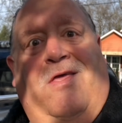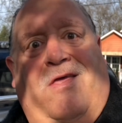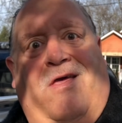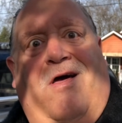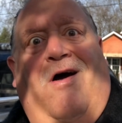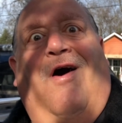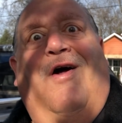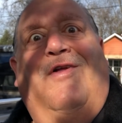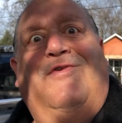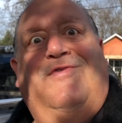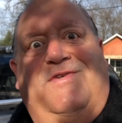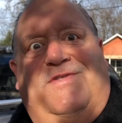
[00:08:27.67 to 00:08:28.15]

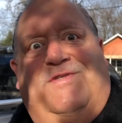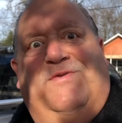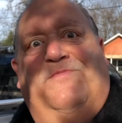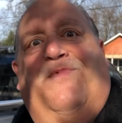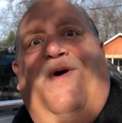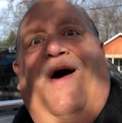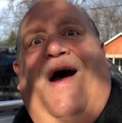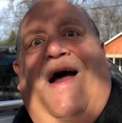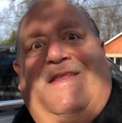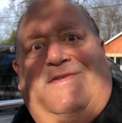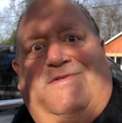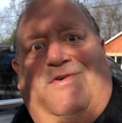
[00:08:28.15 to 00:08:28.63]
Hundreds of
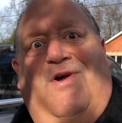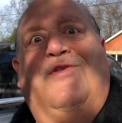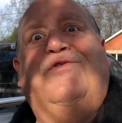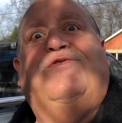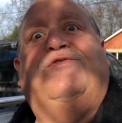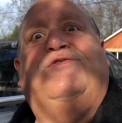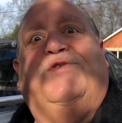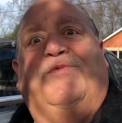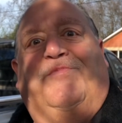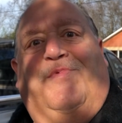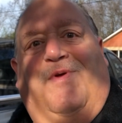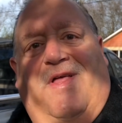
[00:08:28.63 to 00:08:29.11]
pots,
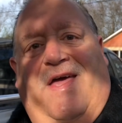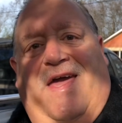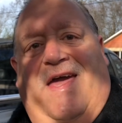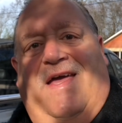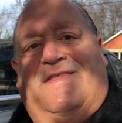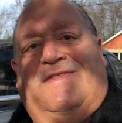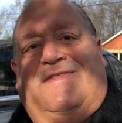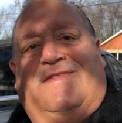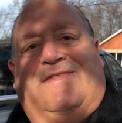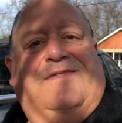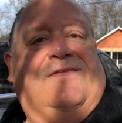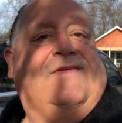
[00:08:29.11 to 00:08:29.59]
hundreds of
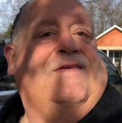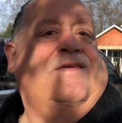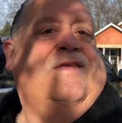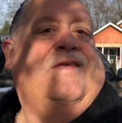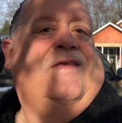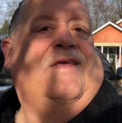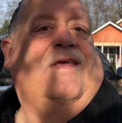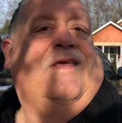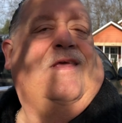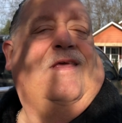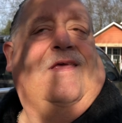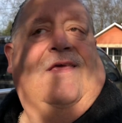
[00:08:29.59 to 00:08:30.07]
plants.
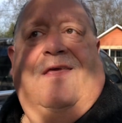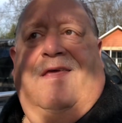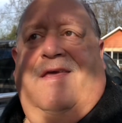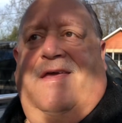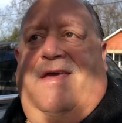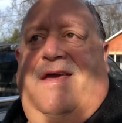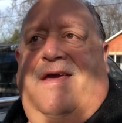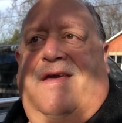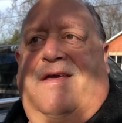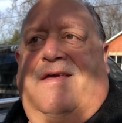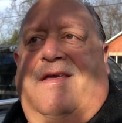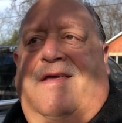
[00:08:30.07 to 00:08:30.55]

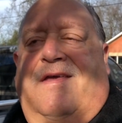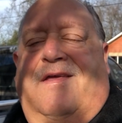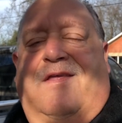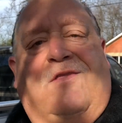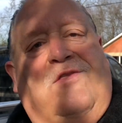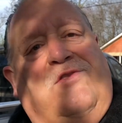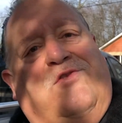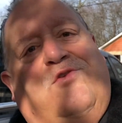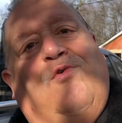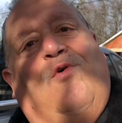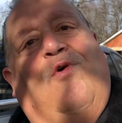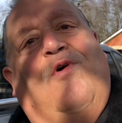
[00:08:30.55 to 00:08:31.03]
Yeah, and
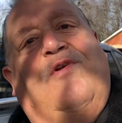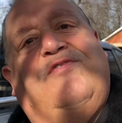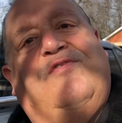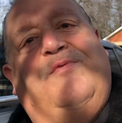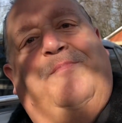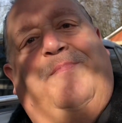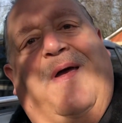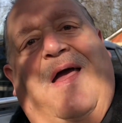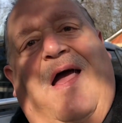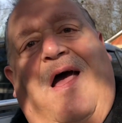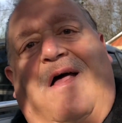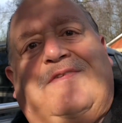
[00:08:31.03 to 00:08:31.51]
200
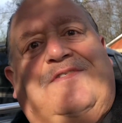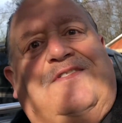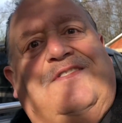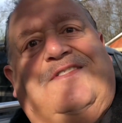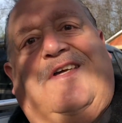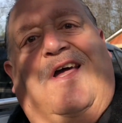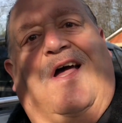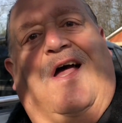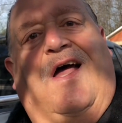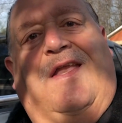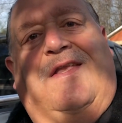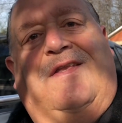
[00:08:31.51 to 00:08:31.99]
pounds is
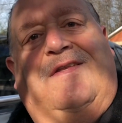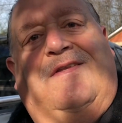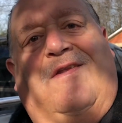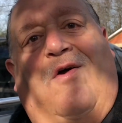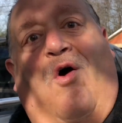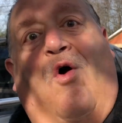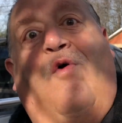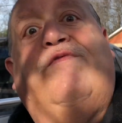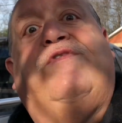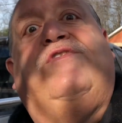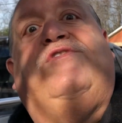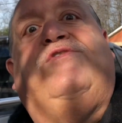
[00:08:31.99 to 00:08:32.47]
gone.
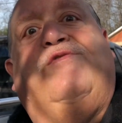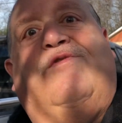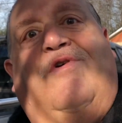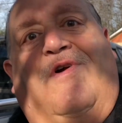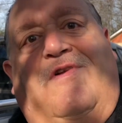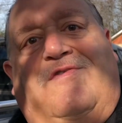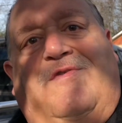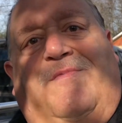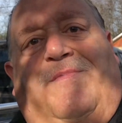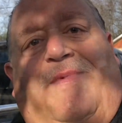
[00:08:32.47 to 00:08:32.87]
Over 200